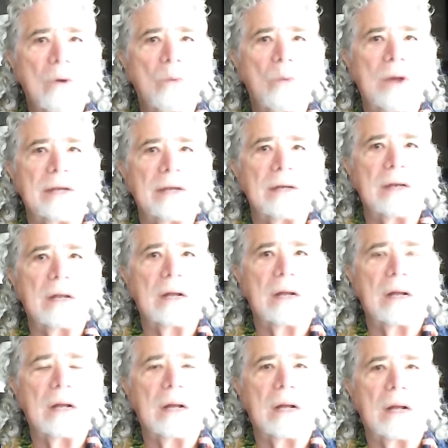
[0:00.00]
When
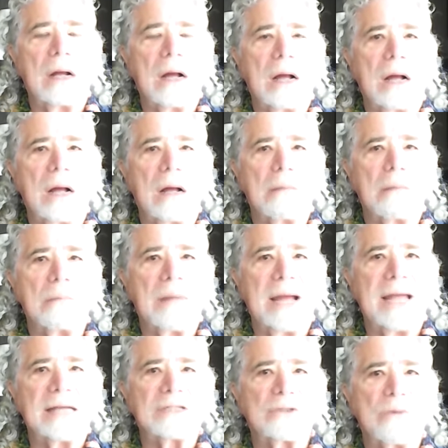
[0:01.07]

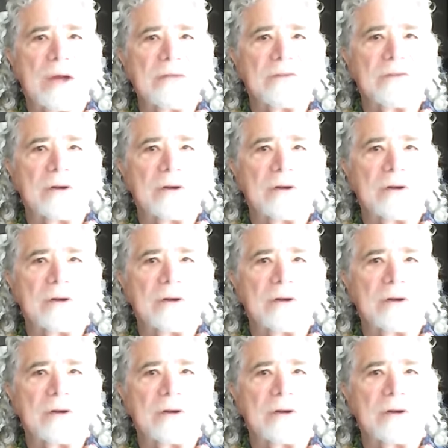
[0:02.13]
my ex wife